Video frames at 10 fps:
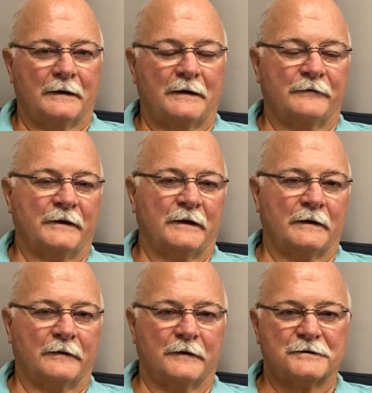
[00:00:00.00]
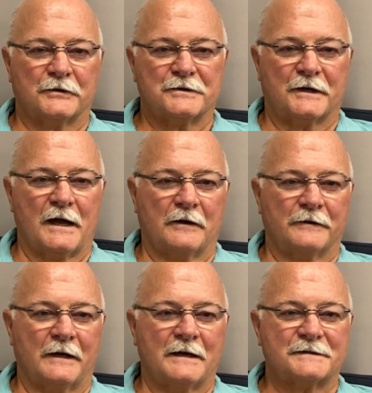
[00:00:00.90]
giving the church
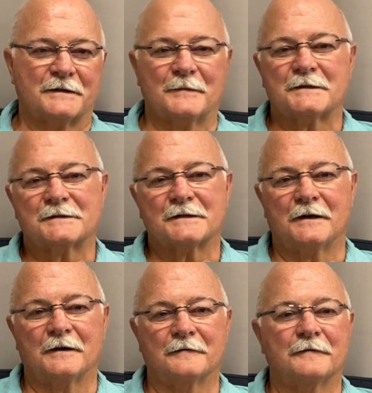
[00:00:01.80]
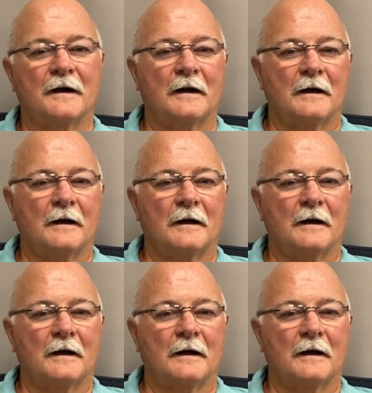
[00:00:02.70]
accountant estimates of